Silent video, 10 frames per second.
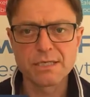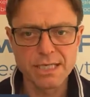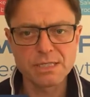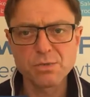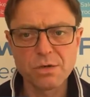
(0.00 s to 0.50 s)
The
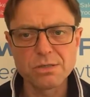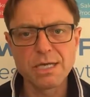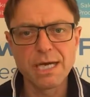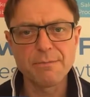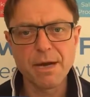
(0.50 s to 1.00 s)
next one
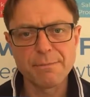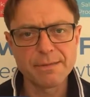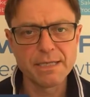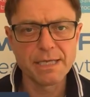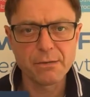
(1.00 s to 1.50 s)
up
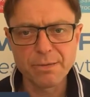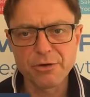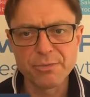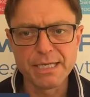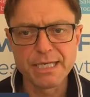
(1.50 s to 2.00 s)
in the little
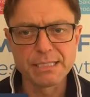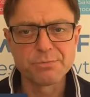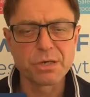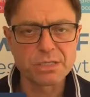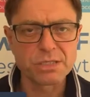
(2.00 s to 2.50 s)
pyramid is
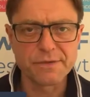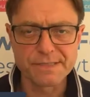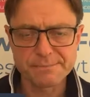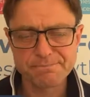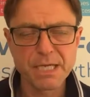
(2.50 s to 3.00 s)
product service.